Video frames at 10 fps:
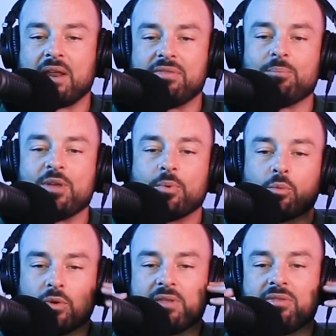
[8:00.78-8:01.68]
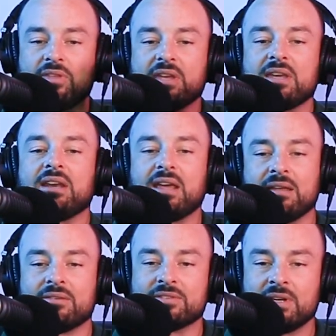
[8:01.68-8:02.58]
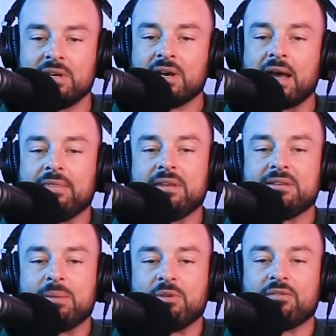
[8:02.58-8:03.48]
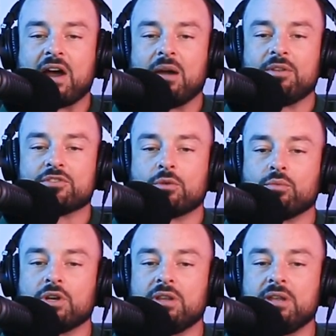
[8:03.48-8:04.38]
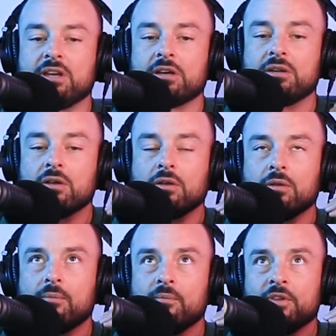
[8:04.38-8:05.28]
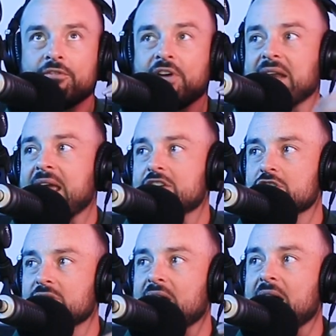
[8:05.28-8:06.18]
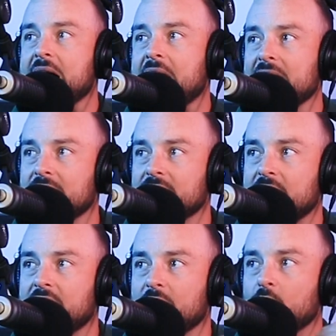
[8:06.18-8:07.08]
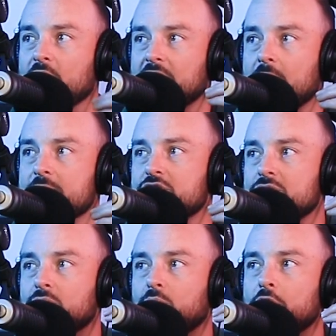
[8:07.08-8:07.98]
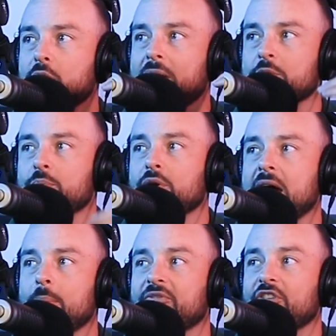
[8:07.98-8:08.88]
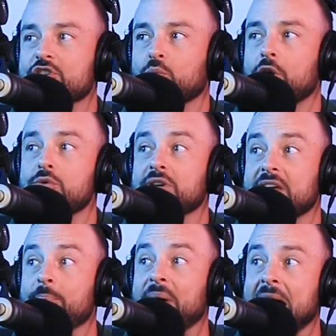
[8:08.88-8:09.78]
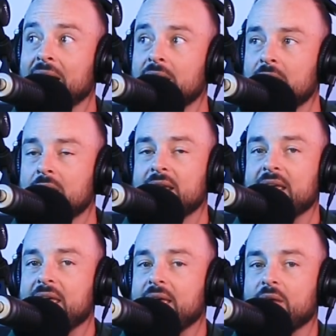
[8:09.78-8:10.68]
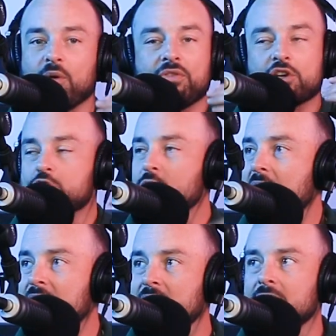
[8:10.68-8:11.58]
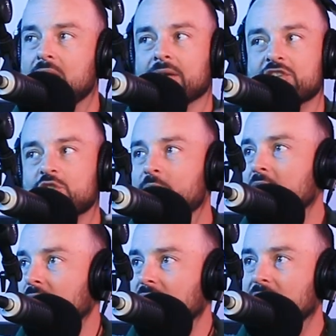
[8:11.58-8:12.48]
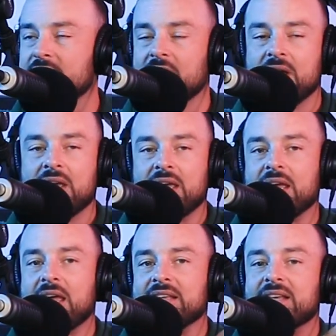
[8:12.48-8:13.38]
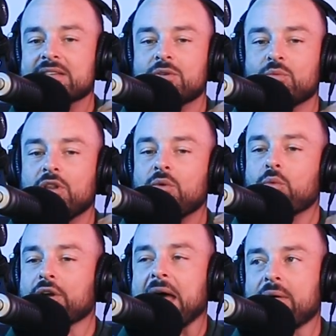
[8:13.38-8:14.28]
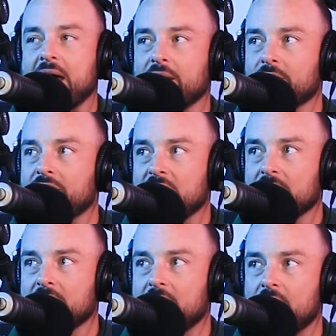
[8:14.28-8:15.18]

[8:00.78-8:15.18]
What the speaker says: I think people really think it is. I think team environments are really financially high when it comes to what you have to put out versus what you get back. Mm-hmm. With the training and experience, it doesn't really work out, I don't think,